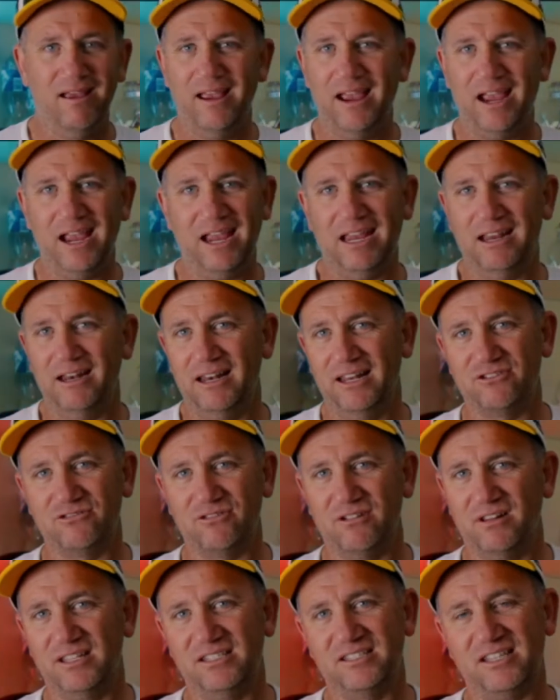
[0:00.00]
he
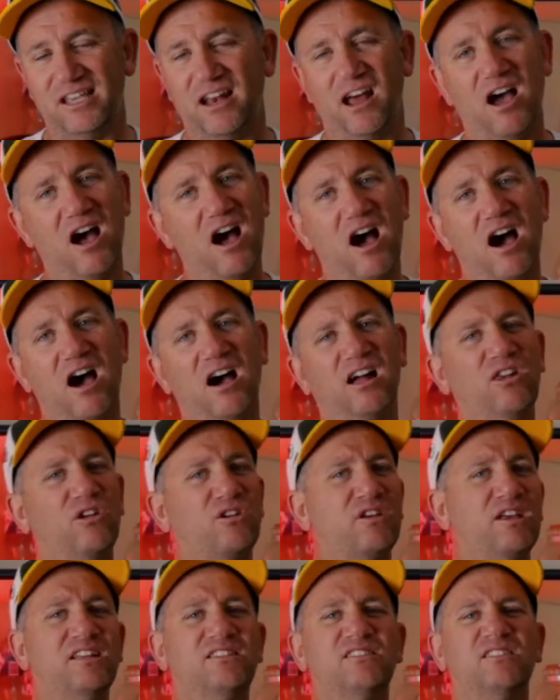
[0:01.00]
literally said, "Oh,
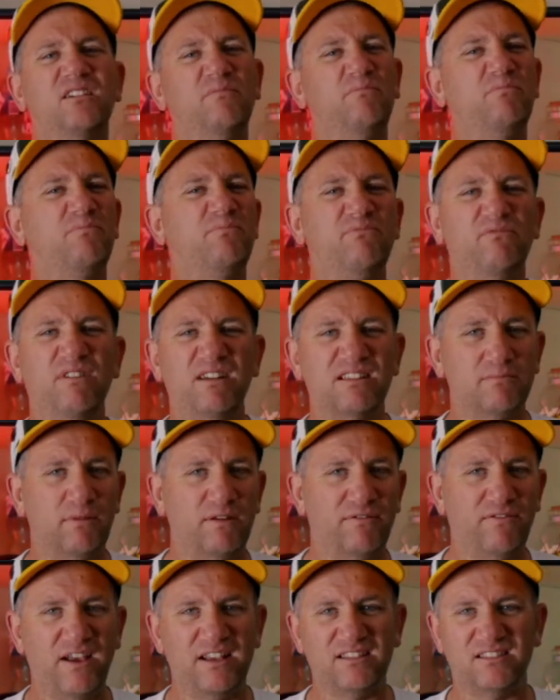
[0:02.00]
look, it's a reasonably
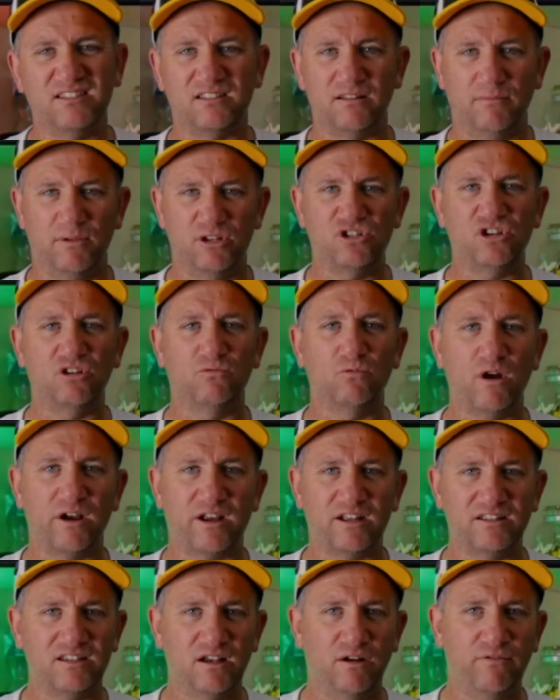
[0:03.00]
fair system. It should
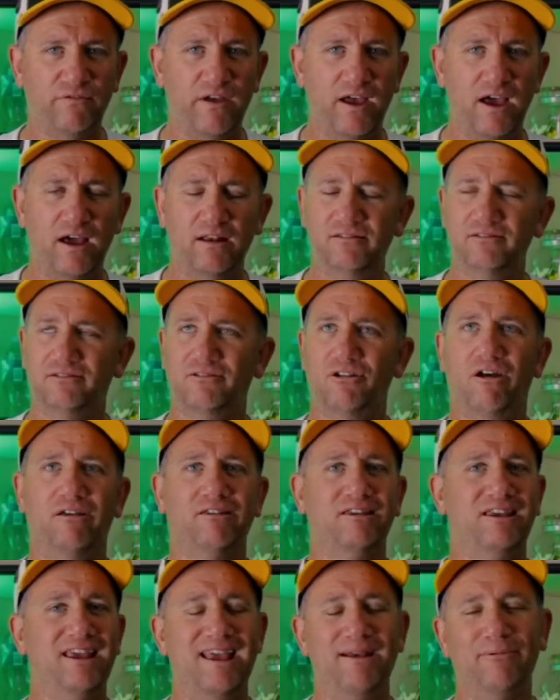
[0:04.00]
work itself out." It's like,
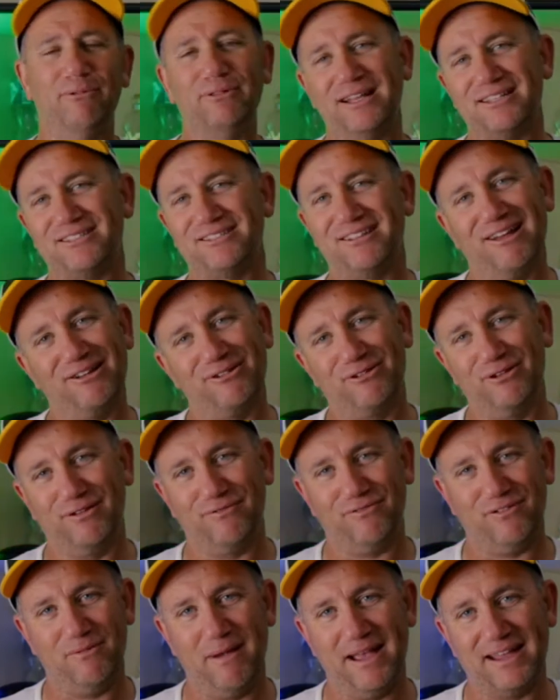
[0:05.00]
yeah, well, that's no good
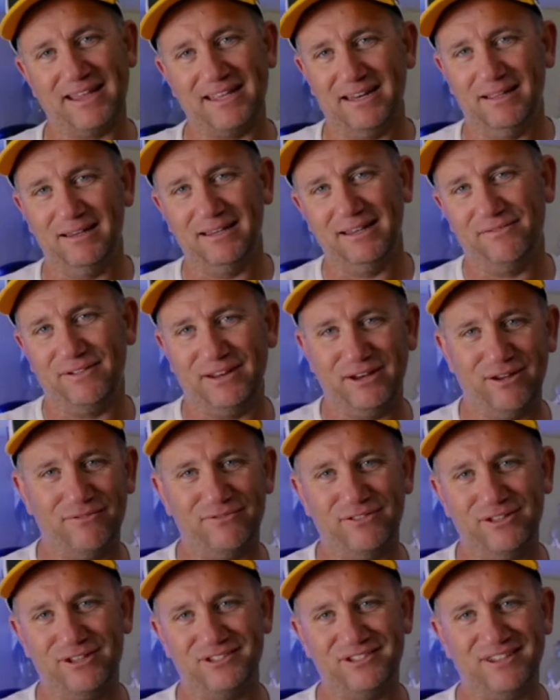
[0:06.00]
if you're making a living off
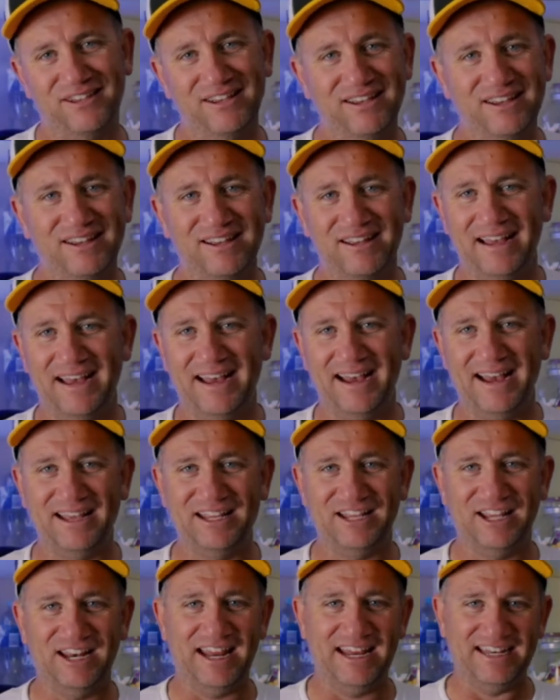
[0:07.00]
this.
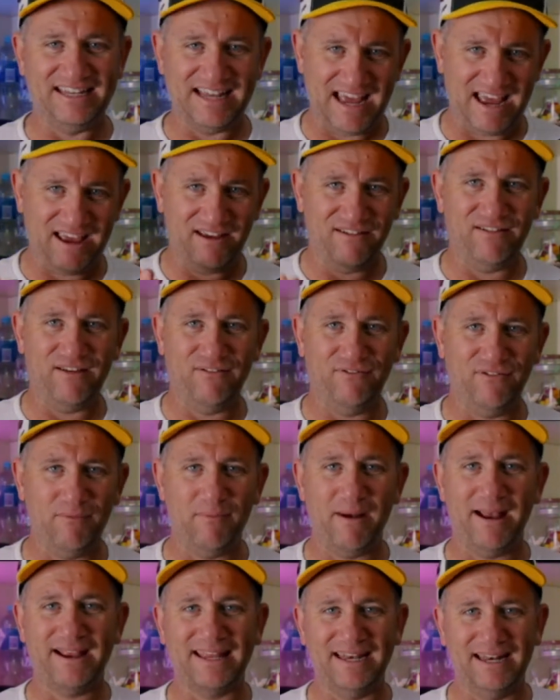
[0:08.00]
You need to have, if
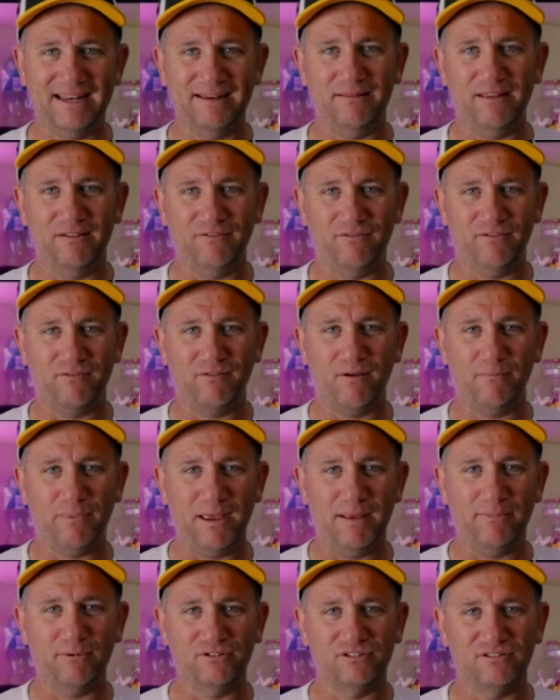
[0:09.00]
you've got
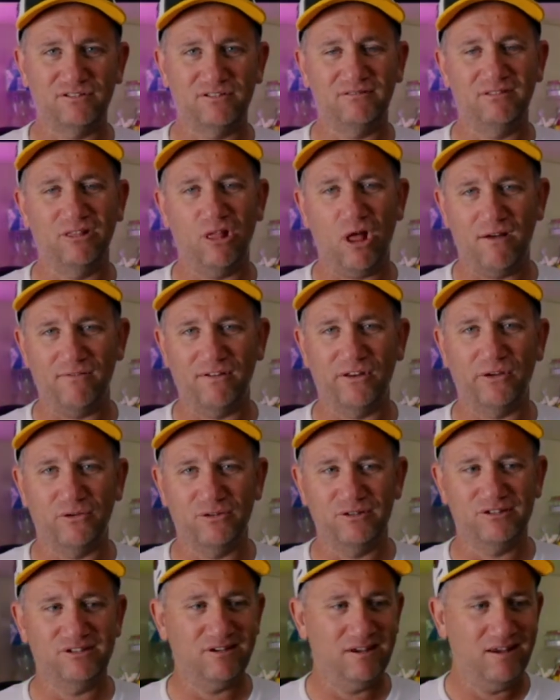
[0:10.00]
people's
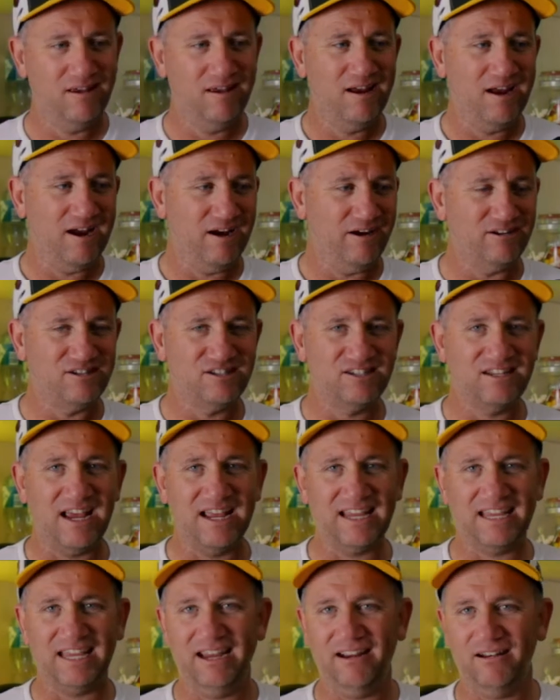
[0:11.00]
livelihoods are at
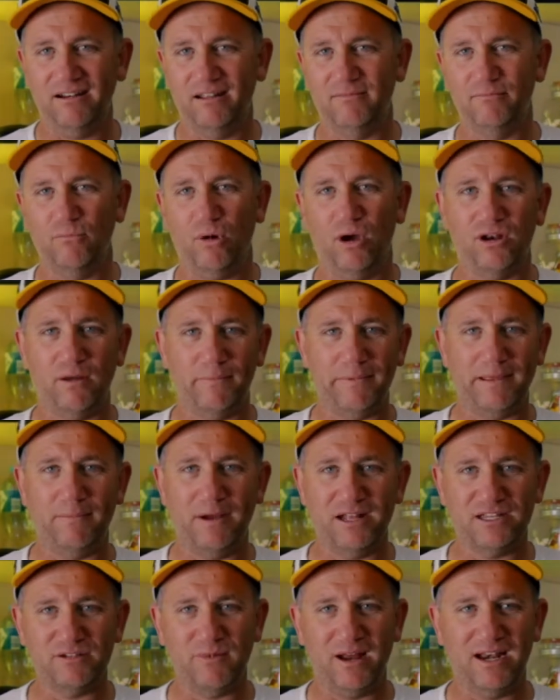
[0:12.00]
stake here, and it might not be
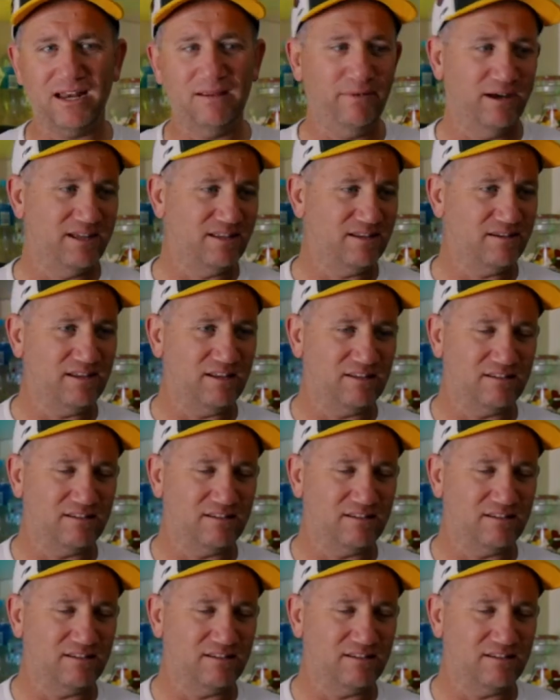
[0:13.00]
much money, but